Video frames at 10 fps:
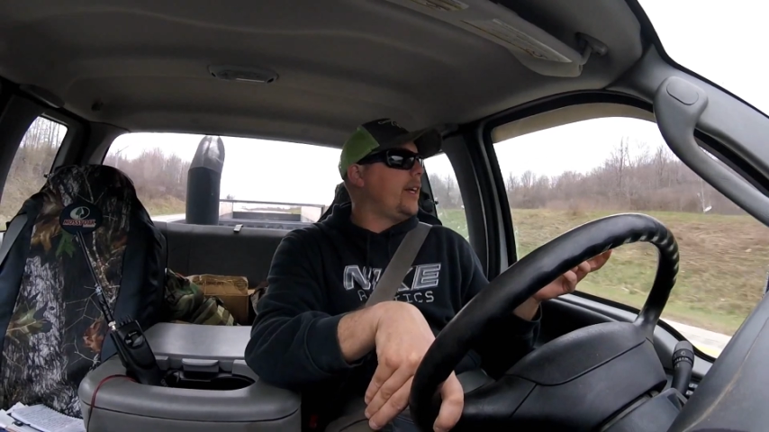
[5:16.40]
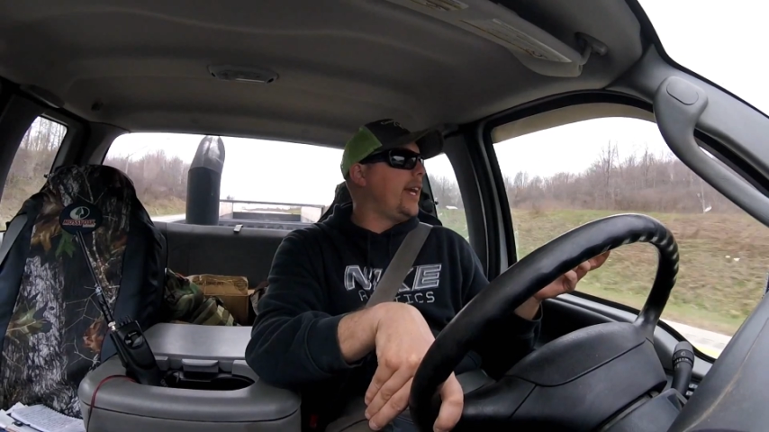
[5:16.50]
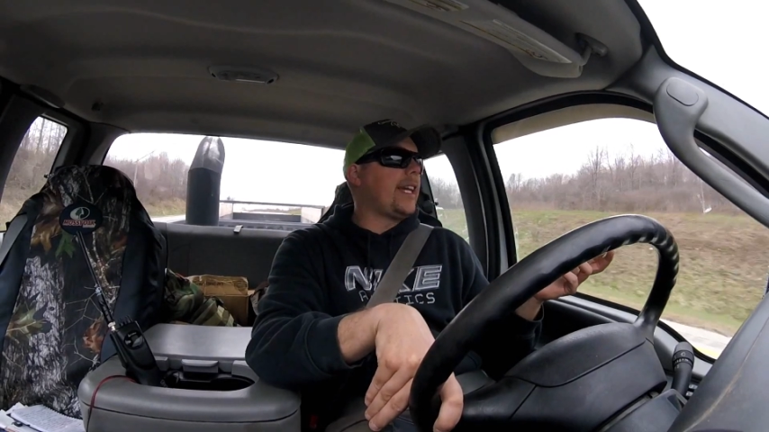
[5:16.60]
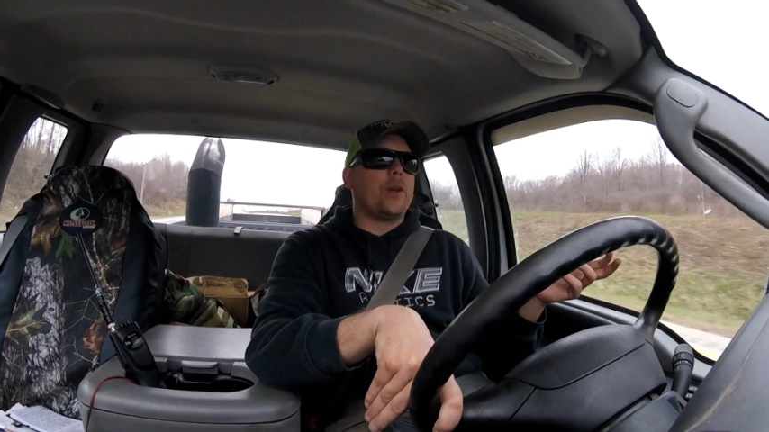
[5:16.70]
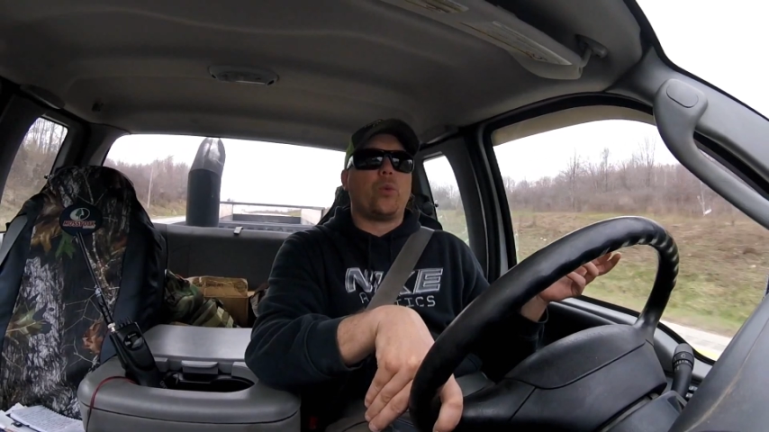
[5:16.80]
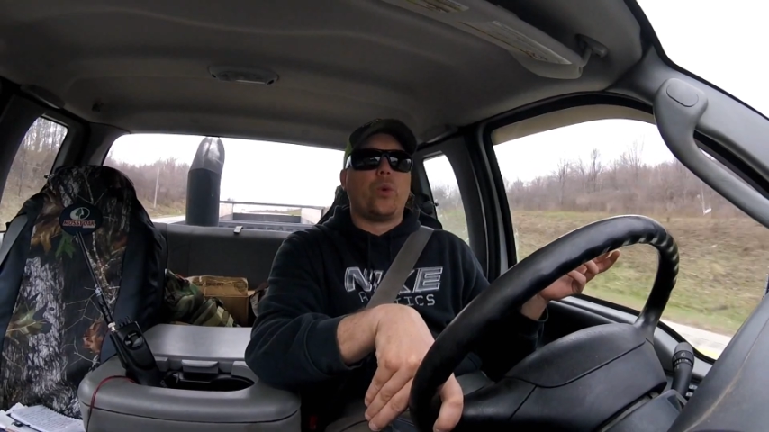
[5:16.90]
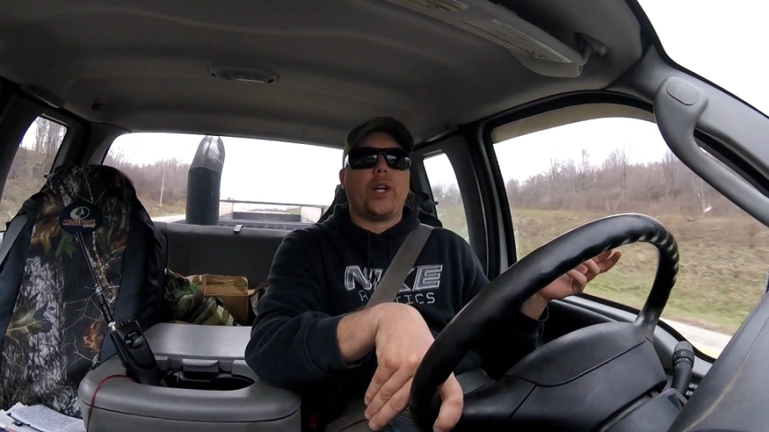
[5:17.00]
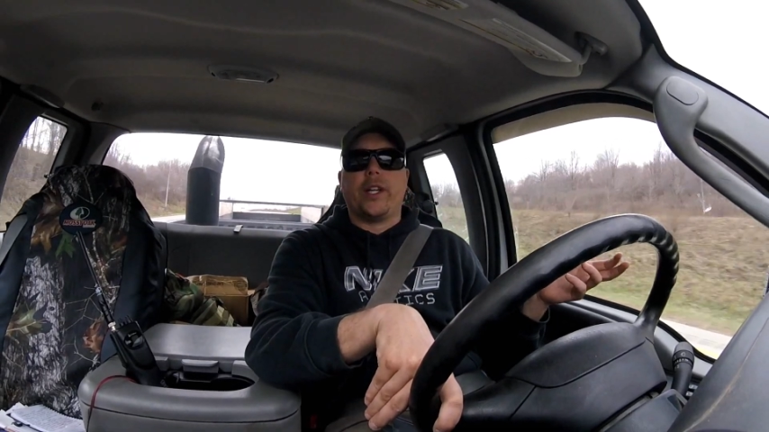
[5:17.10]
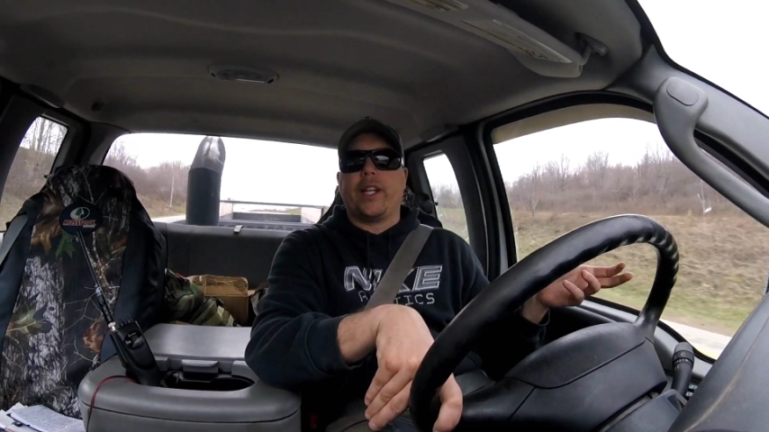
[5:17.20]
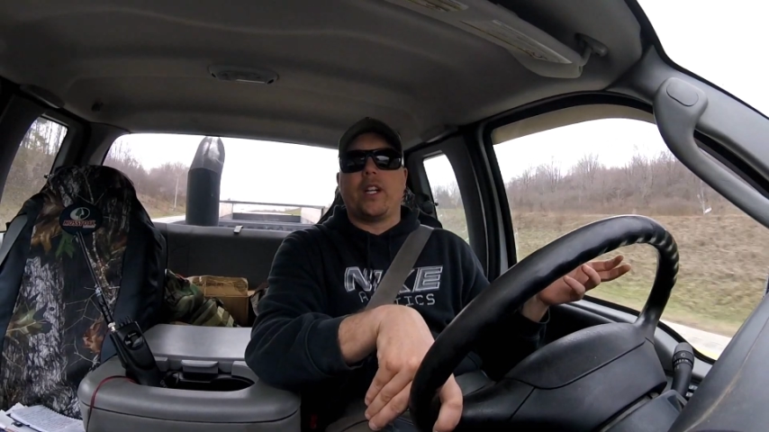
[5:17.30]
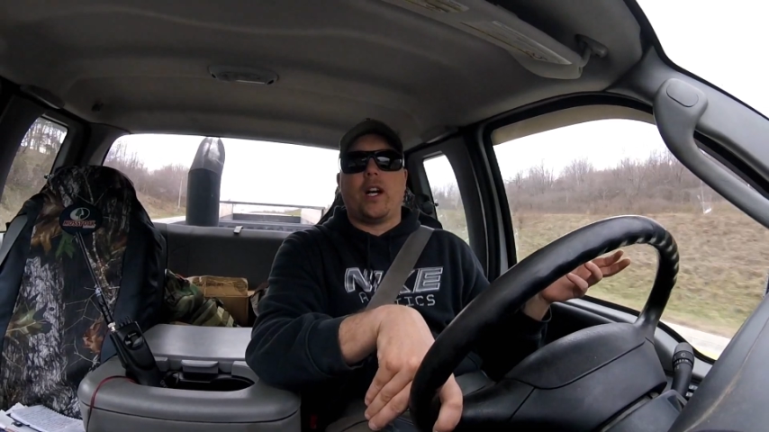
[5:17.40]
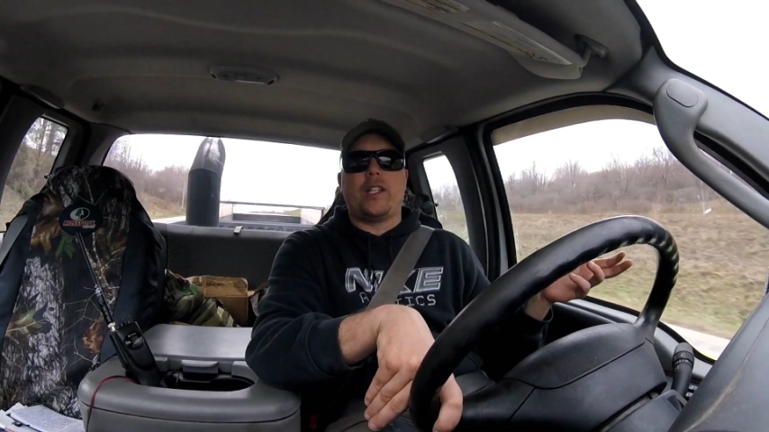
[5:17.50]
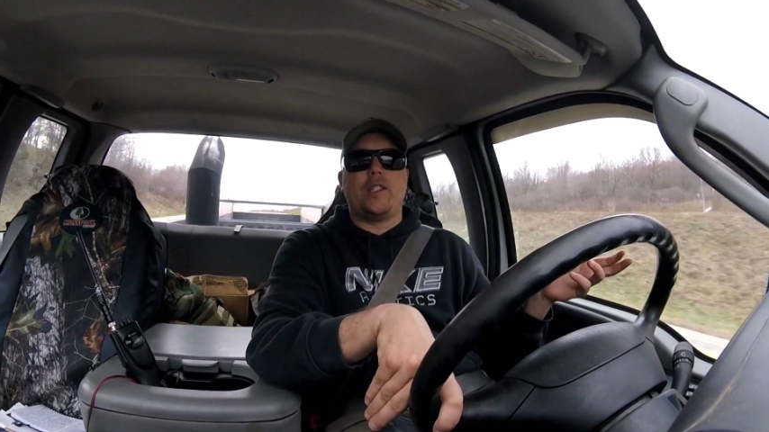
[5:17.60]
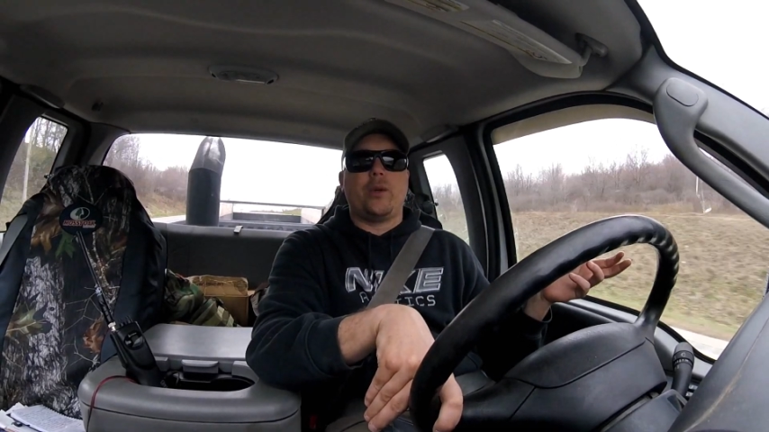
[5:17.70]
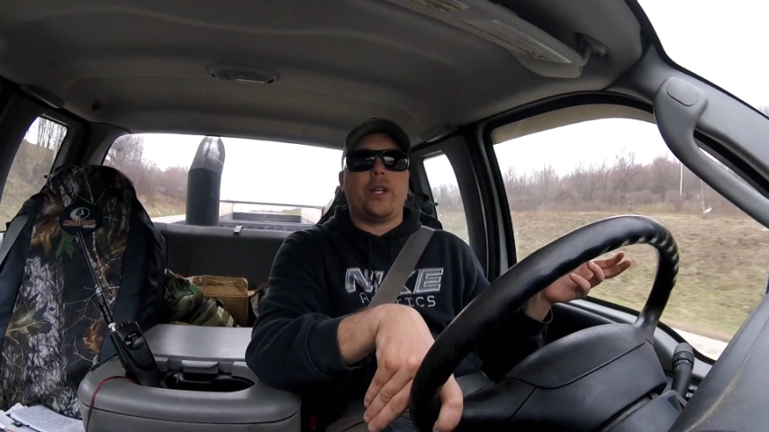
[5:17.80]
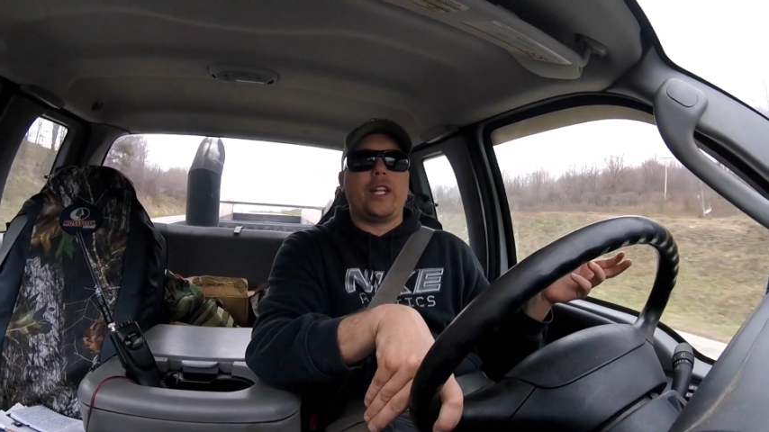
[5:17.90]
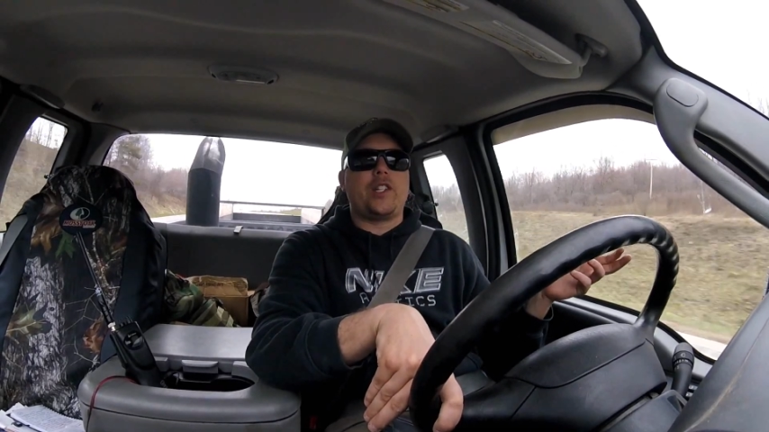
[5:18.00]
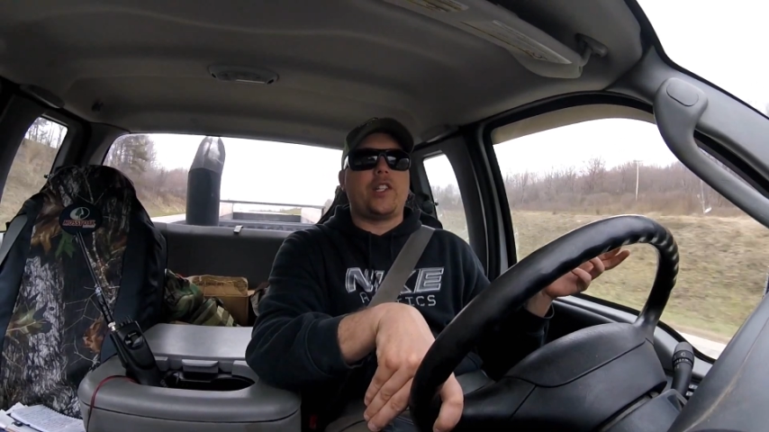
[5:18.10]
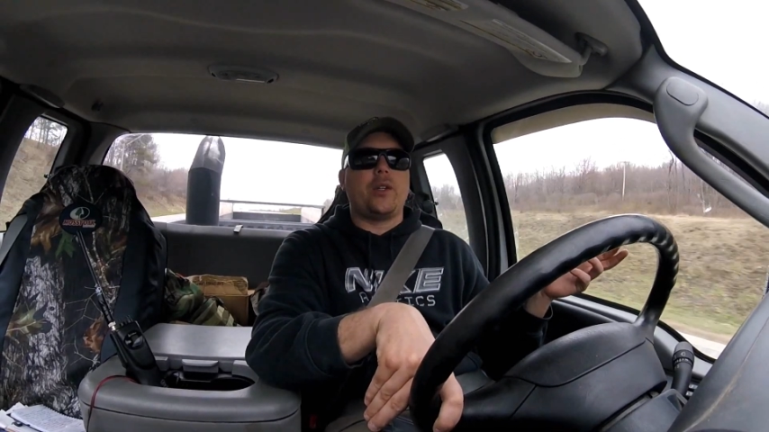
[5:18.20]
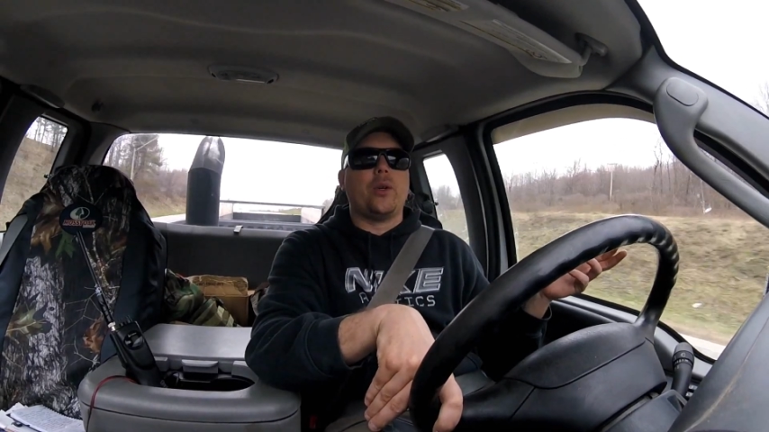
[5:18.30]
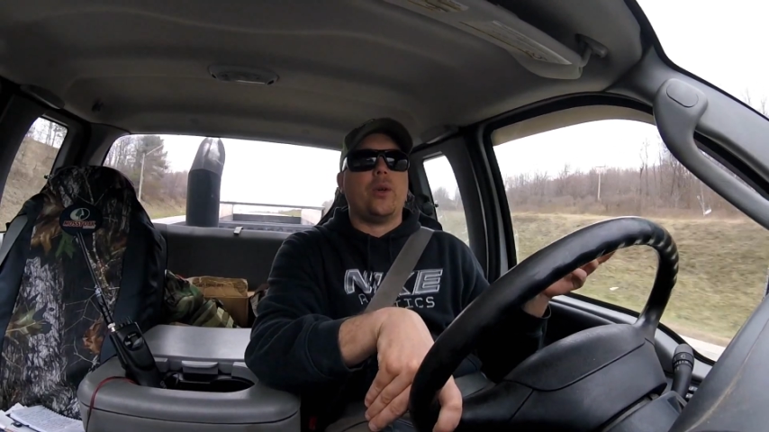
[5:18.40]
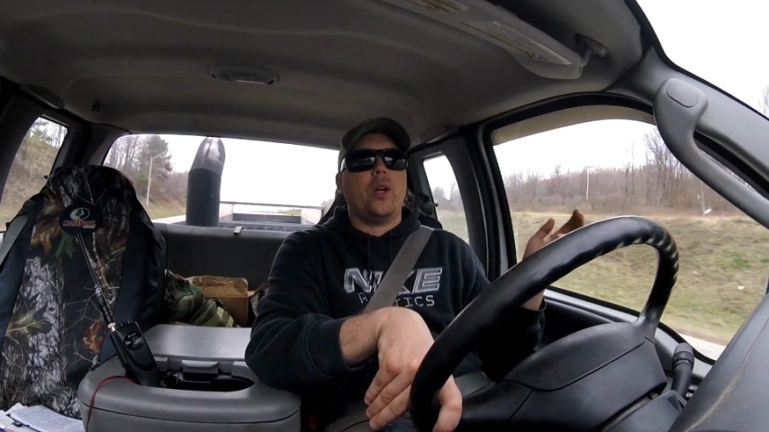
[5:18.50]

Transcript: it could really cause you an issue